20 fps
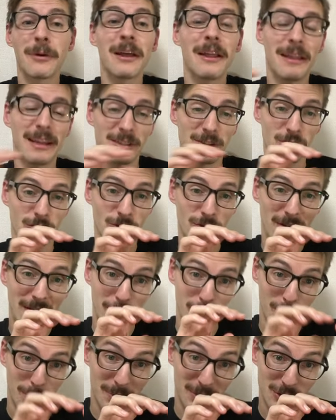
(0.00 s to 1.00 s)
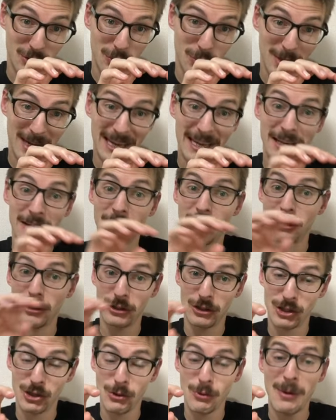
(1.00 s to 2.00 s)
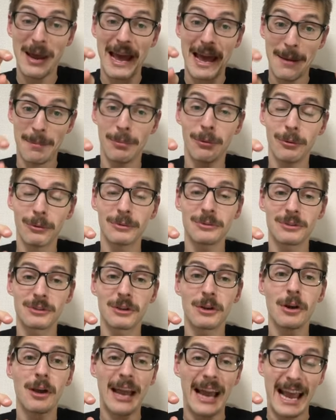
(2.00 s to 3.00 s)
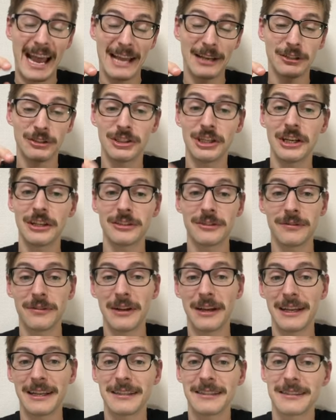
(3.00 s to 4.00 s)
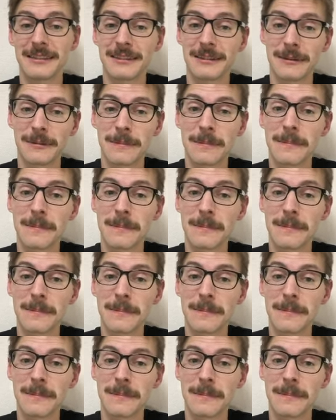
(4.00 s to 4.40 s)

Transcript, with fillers: They had to travel between the two airports and change flights.